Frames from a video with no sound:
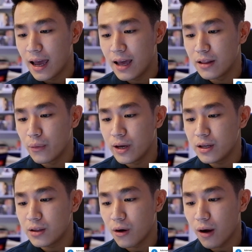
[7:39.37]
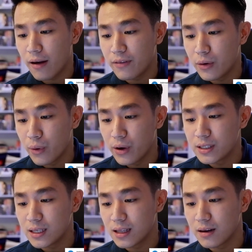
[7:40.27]
And the way you talk, every
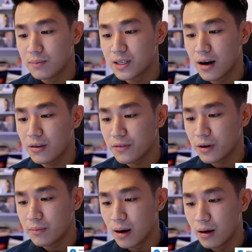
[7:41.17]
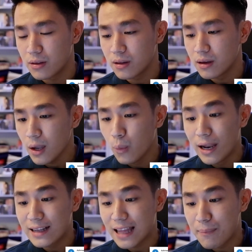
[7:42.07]
words that comes out of your mouth,
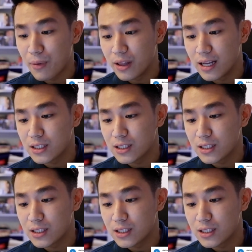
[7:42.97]
walang tapon.